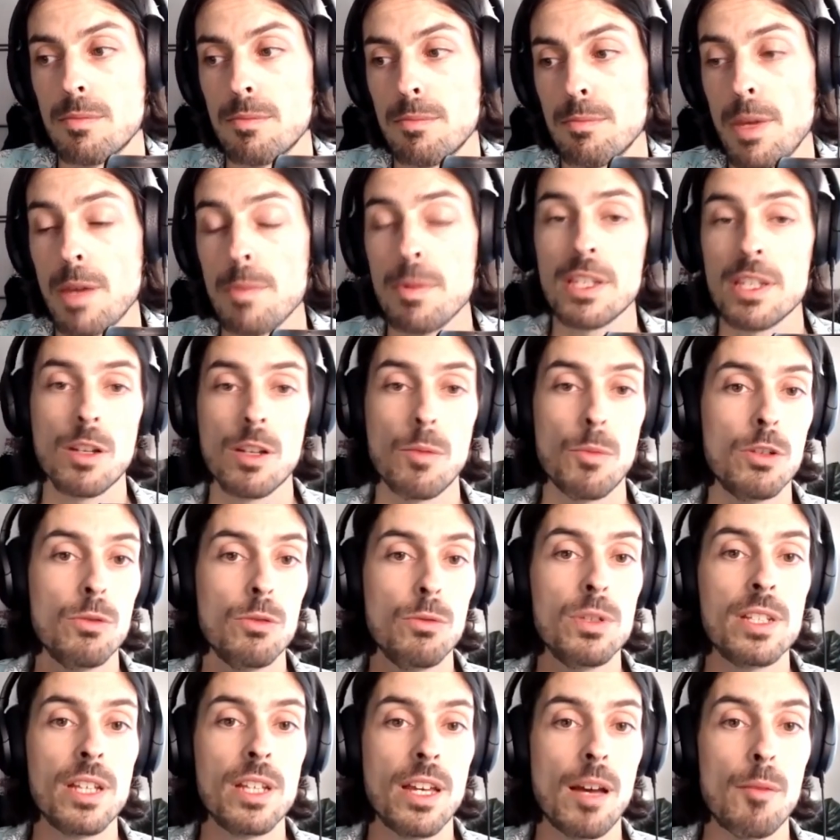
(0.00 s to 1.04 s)
maybe someone
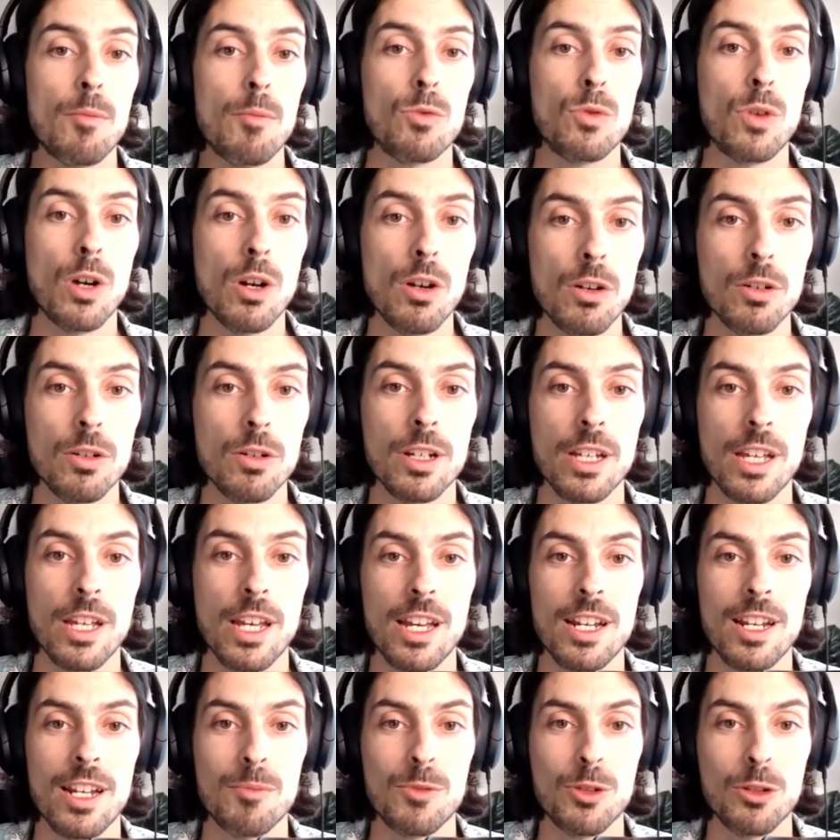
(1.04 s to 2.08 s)
will say I'm wrong
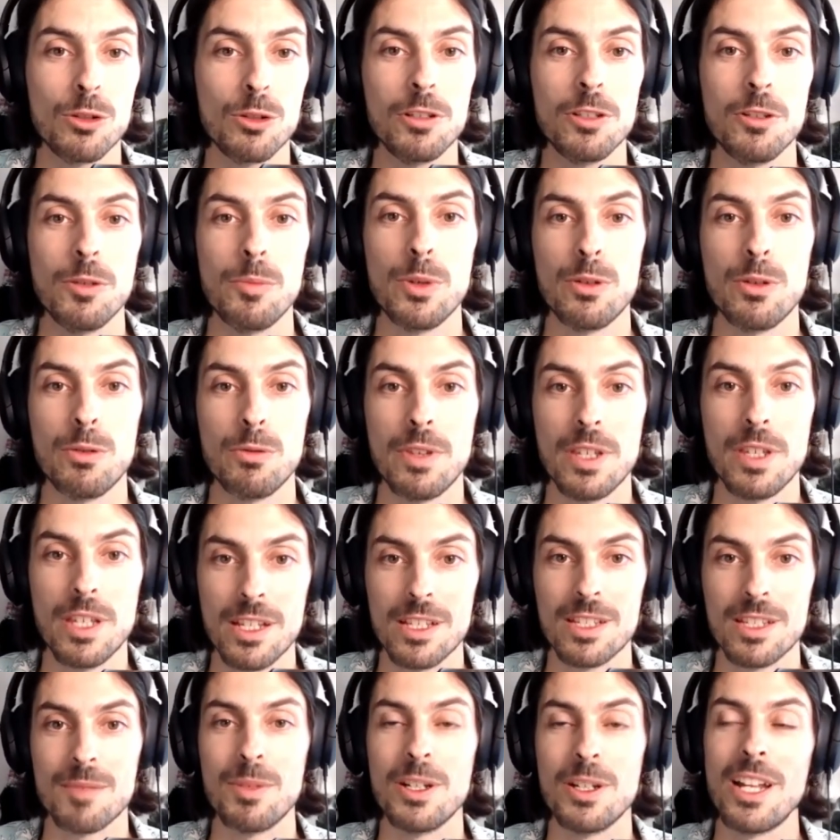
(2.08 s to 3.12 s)
and I'm totally open to
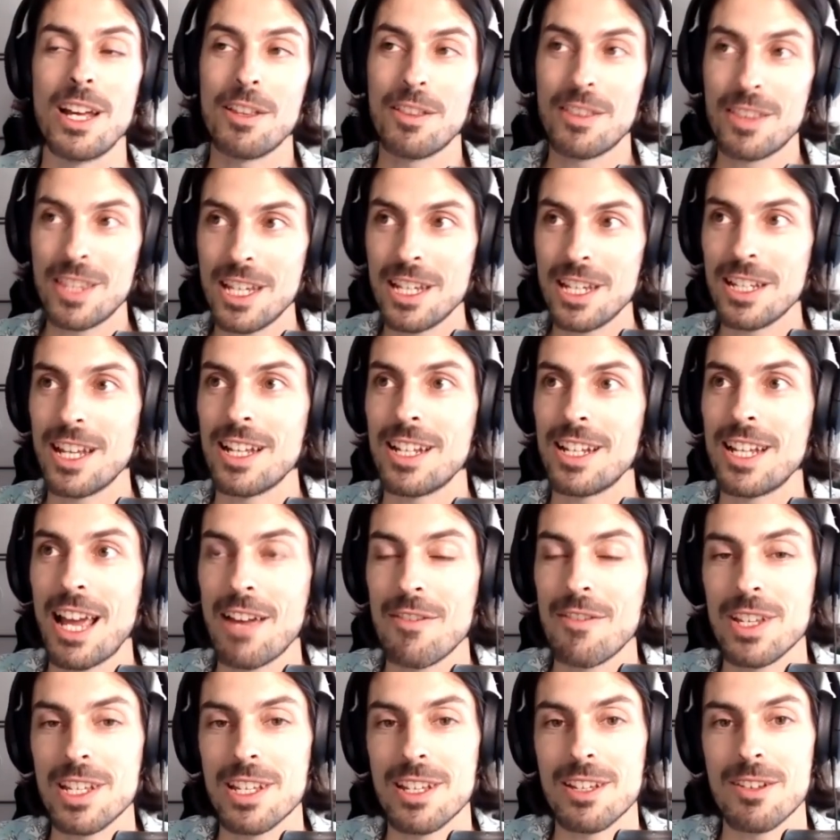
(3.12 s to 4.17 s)
this, but I think that
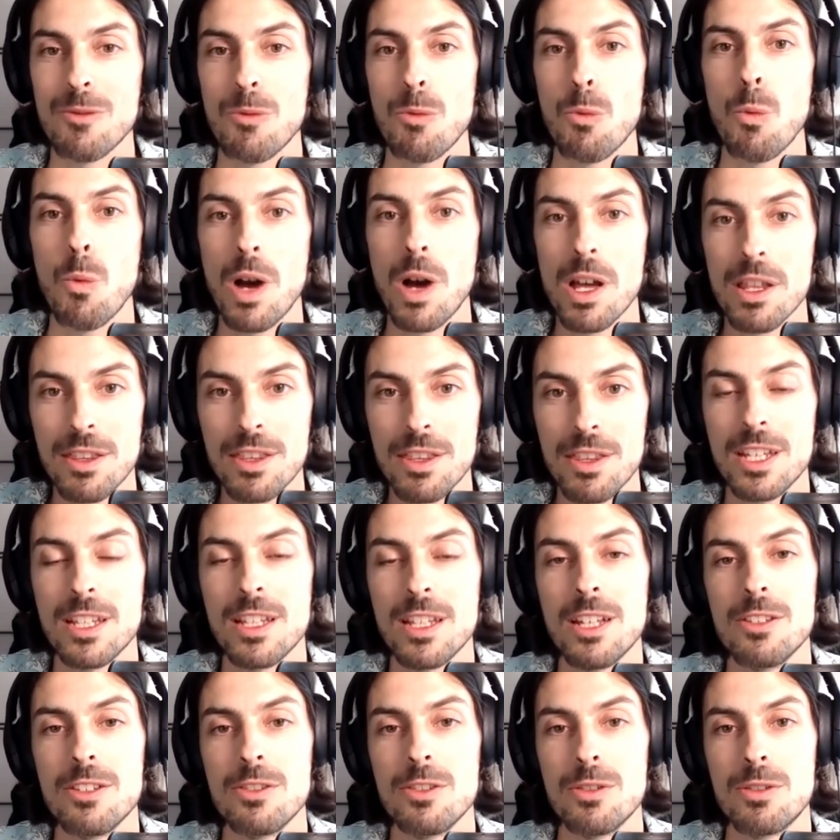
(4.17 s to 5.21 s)
having one thing
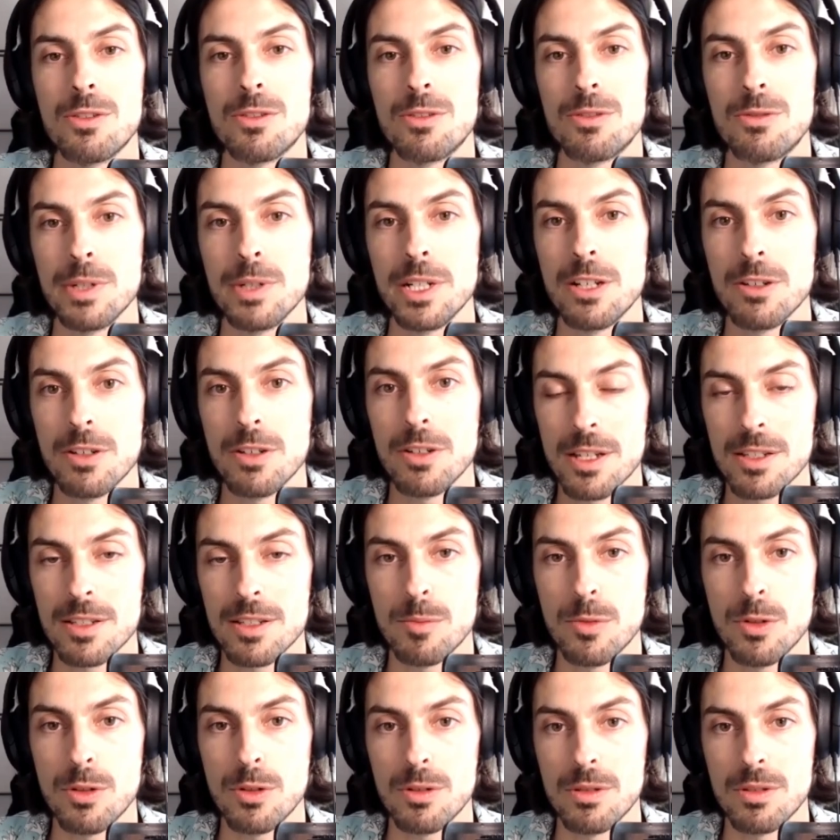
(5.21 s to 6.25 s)
that you're
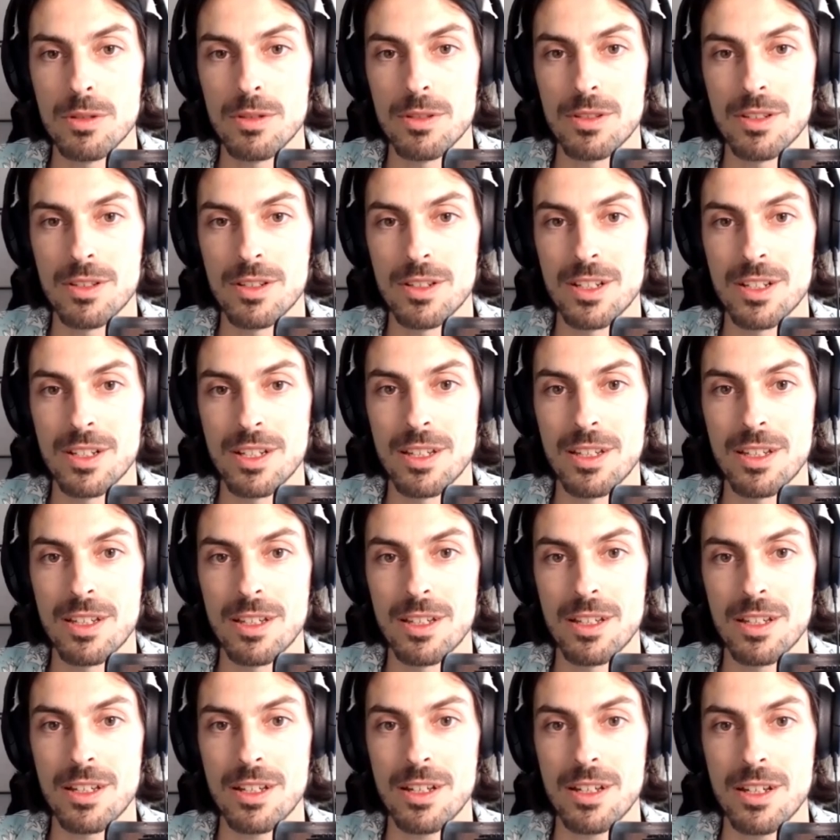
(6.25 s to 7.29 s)
recognizable
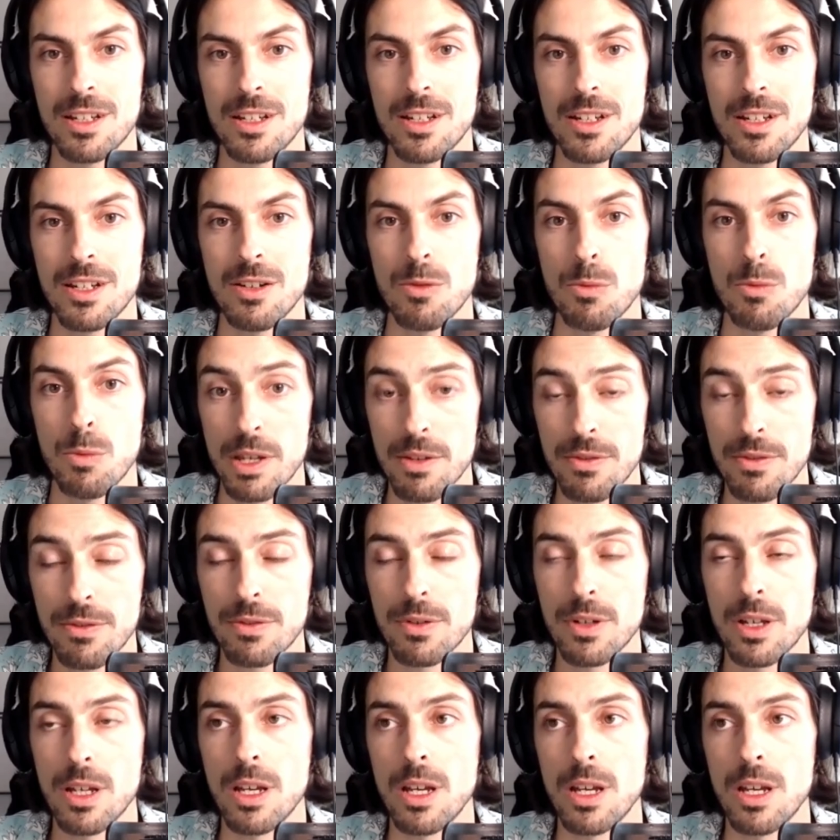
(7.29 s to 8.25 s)
with